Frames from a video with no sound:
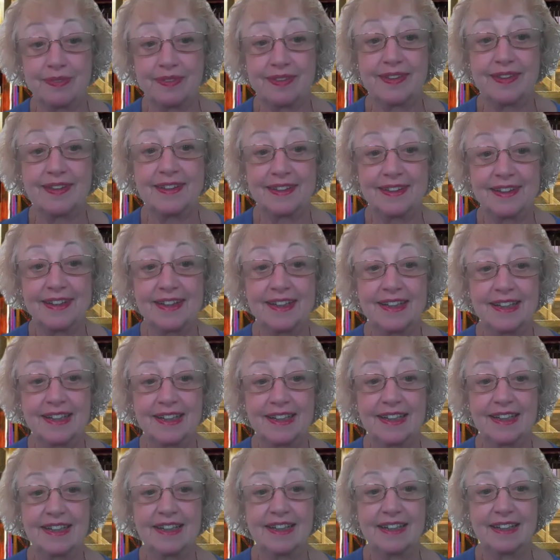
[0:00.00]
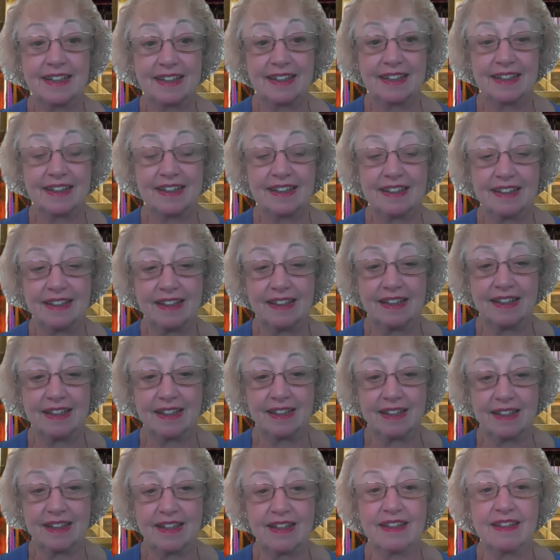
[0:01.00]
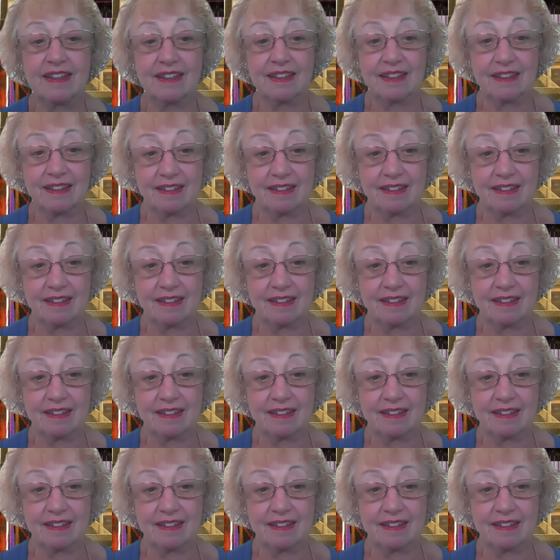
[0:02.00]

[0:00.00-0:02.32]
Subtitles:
Yeah, that's right. That's right.